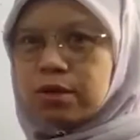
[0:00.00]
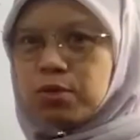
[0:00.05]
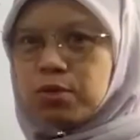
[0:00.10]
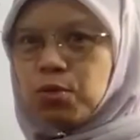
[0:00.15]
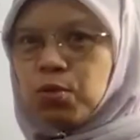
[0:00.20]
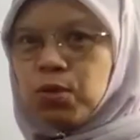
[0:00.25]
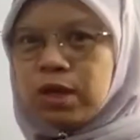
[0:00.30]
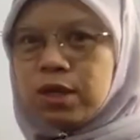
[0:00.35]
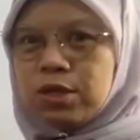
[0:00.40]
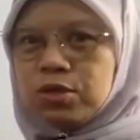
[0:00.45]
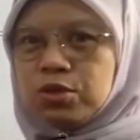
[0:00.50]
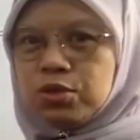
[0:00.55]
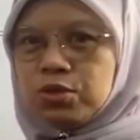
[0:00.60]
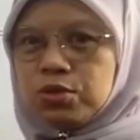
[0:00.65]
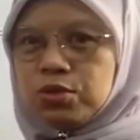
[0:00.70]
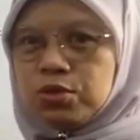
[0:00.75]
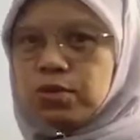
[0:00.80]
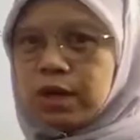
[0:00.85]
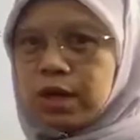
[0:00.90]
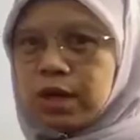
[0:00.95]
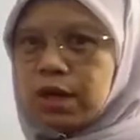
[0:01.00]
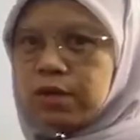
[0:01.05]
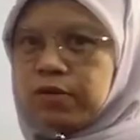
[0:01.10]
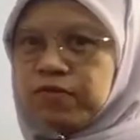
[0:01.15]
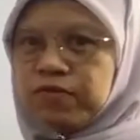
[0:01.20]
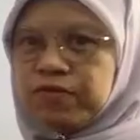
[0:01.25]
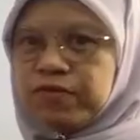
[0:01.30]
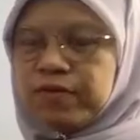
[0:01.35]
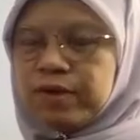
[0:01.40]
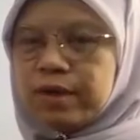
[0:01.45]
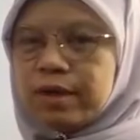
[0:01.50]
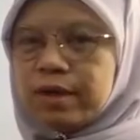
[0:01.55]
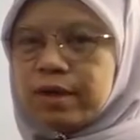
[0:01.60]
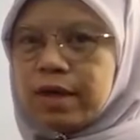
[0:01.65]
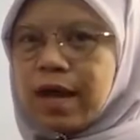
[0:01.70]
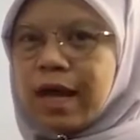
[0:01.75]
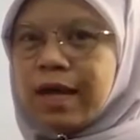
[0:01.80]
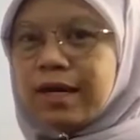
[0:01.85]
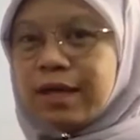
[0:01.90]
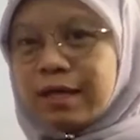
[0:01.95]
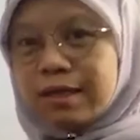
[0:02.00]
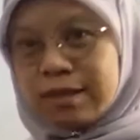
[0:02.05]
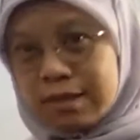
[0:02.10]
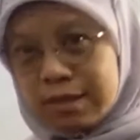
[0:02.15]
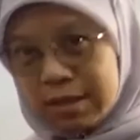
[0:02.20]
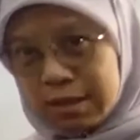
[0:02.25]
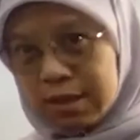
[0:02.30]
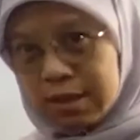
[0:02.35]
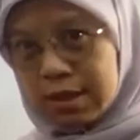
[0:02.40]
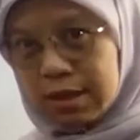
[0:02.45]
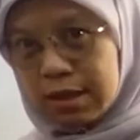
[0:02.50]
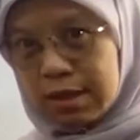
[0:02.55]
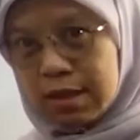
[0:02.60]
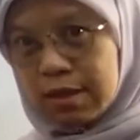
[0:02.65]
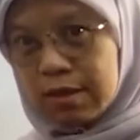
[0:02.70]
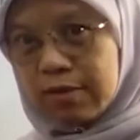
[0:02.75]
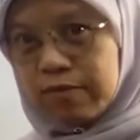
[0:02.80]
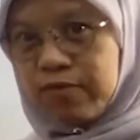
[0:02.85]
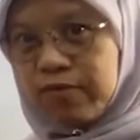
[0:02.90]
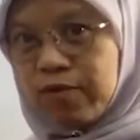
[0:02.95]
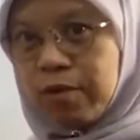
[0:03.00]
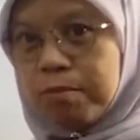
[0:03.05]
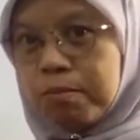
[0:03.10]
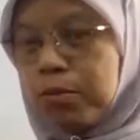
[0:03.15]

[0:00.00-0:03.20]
we do have identity for